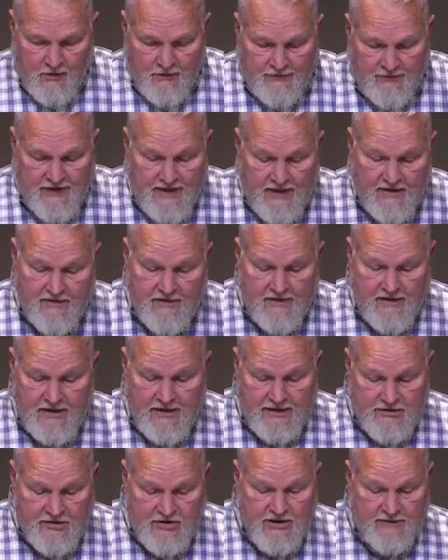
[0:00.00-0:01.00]
Then
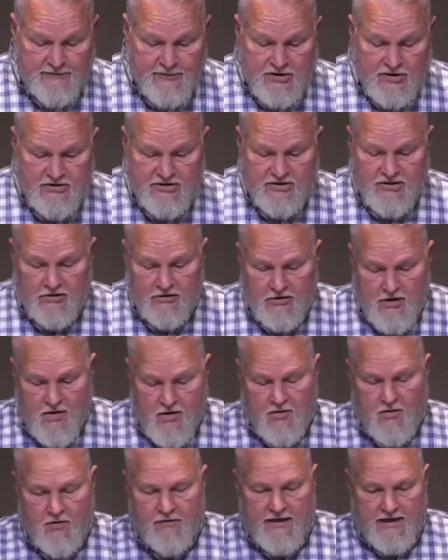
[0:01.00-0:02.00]
the Egyptians shall
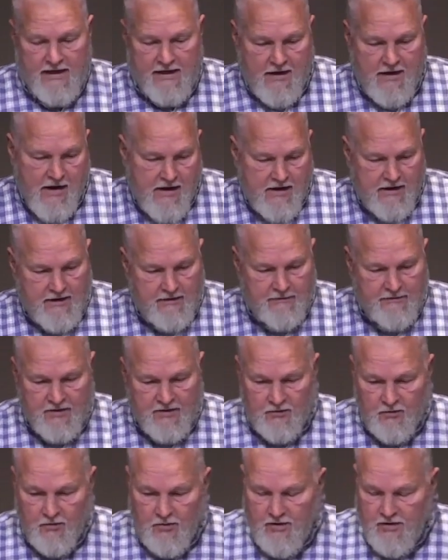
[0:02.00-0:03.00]
know that I am
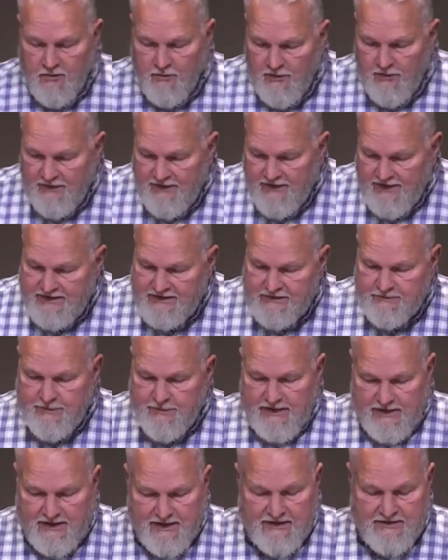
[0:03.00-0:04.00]
the Lord when this
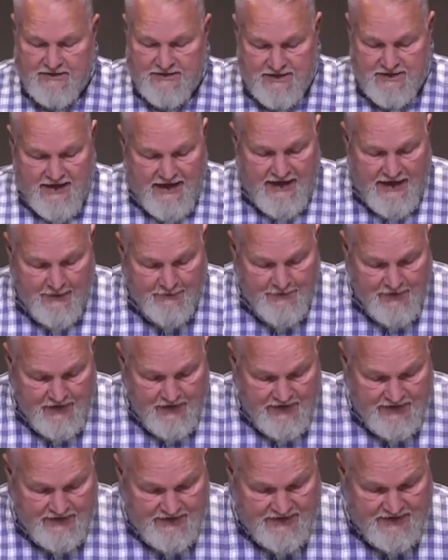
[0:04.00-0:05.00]
begins to
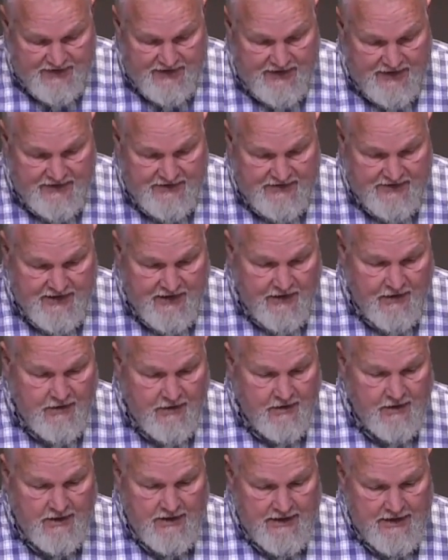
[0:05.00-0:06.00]
happen. He ends
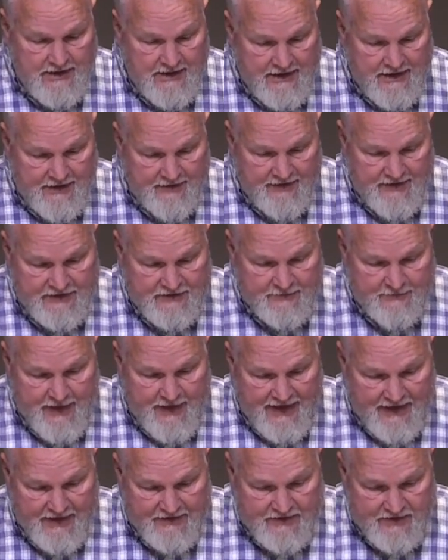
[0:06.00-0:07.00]
there in this
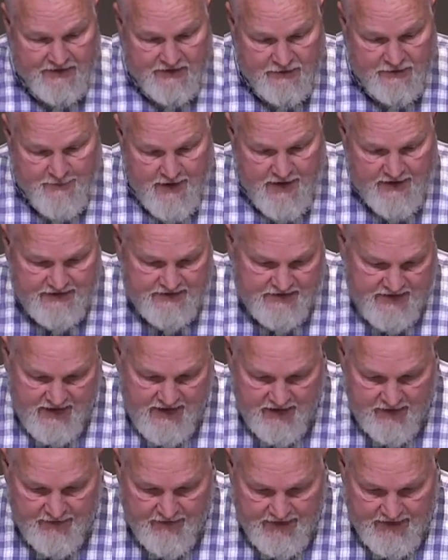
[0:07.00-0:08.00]
passage by
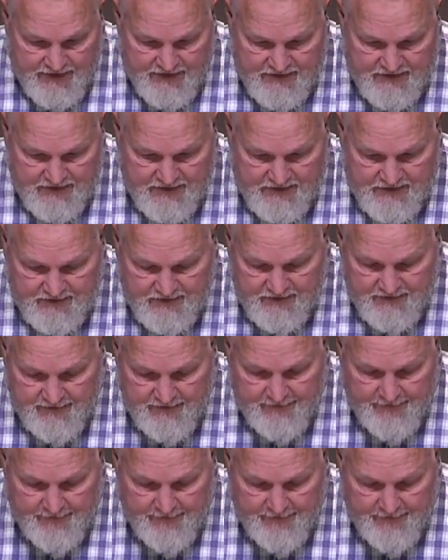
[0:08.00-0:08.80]
saying this.